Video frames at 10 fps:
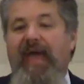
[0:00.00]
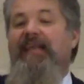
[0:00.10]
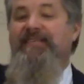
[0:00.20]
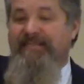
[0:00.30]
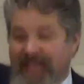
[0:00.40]

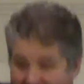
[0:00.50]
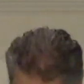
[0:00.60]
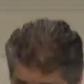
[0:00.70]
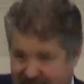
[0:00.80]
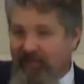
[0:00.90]

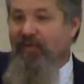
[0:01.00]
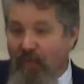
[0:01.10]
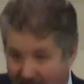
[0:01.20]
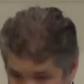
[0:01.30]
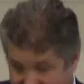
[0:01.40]
exact
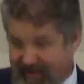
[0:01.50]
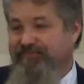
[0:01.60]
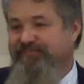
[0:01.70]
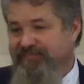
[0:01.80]
way.